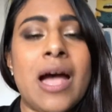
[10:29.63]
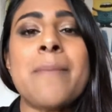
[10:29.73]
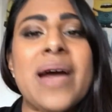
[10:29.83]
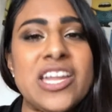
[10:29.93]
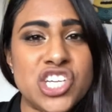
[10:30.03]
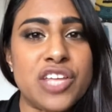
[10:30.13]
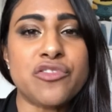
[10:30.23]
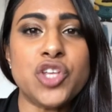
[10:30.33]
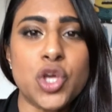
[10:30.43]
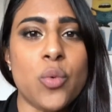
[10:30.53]
imagine if
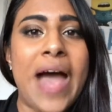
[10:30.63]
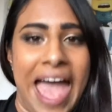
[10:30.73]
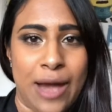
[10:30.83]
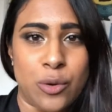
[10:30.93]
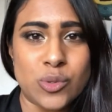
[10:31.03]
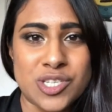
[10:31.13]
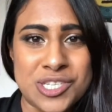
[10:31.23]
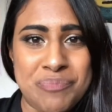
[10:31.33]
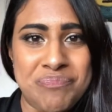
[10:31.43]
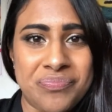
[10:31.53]
you were
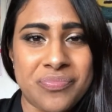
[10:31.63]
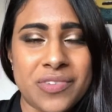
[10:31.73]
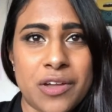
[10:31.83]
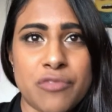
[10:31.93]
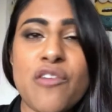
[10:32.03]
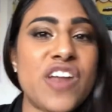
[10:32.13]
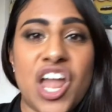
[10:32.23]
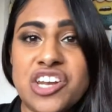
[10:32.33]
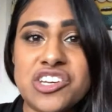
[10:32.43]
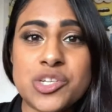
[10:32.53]
out for a
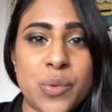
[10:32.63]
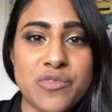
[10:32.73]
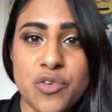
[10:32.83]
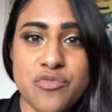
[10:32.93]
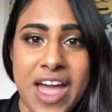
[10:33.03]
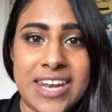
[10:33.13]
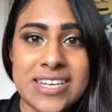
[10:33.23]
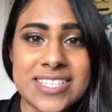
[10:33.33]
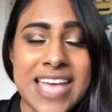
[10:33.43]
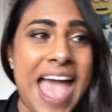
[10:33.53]
lunch with your
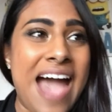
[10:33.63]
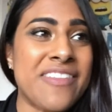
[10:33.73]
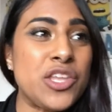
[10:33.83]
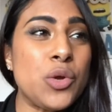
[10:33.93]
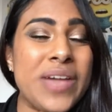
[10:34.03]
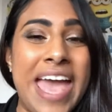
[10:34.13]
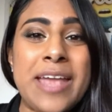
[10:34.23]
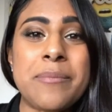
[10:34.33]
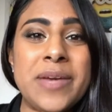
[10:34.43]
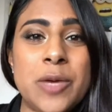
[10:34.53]
friends and then you're
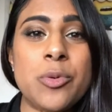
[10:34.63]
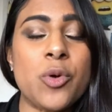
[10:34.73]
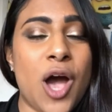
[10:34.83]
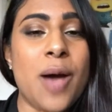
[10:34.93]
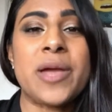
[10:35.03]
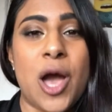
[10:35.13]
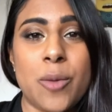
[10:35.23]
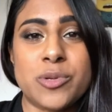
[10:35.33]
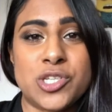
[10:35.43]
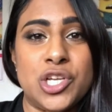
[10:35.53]
getting people coming
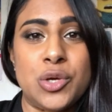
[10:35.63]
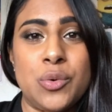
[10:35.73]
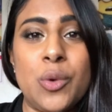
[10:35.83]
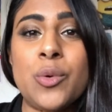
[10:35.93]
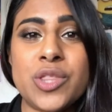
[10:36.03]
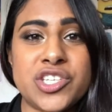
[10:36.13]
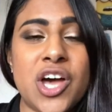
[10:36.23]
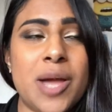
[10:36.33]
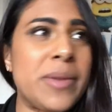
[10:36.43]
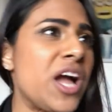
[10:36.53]
up to you all the
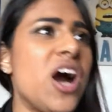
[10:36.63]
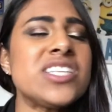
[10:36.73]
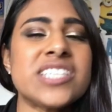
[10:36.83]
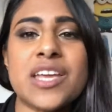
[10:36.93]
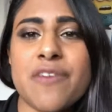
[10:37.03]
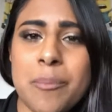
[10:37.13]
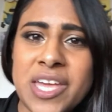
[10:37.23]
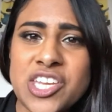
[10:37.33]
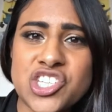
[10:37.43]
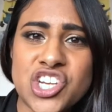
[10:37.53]
time, like asking for
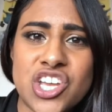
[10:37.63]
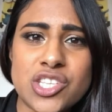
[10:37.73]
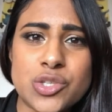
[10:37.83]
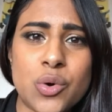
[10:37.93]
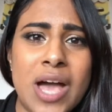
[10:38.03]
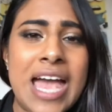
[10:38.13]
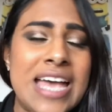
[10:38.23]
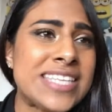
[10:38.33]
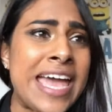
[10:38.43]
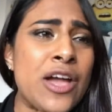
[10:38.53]
pictures or
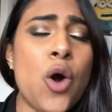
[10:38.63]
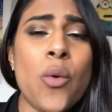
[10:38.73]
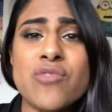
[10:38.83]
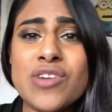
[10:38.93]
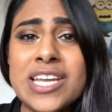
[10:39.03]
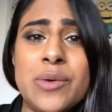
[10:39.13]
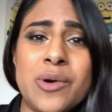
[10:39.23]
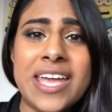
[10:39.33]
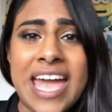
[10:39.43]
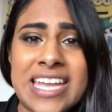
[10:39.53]
saying, oh, I really
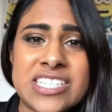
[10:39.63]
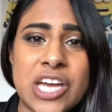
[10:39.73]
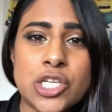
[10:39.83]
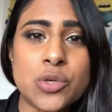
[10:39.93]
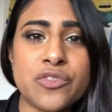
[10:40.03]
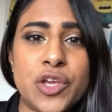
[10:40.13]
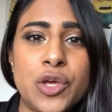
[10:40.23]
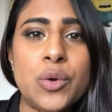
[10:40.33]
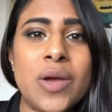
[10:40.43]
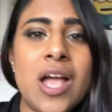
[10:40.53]
want to get in touch with
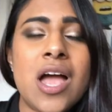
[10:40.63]
you.